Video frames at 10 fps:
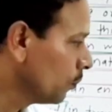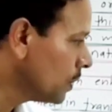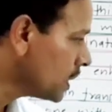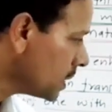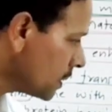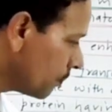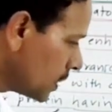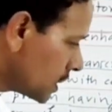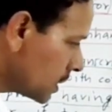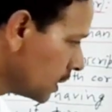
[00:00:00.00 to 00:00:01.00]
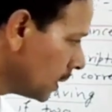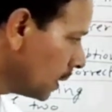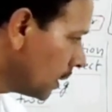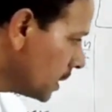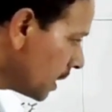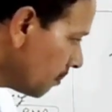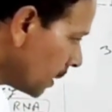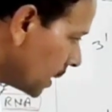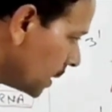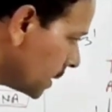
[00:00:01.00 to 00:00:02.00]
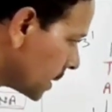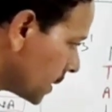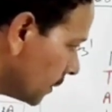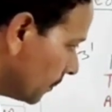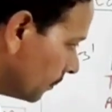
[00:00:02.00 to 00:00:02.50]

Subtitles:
which resembles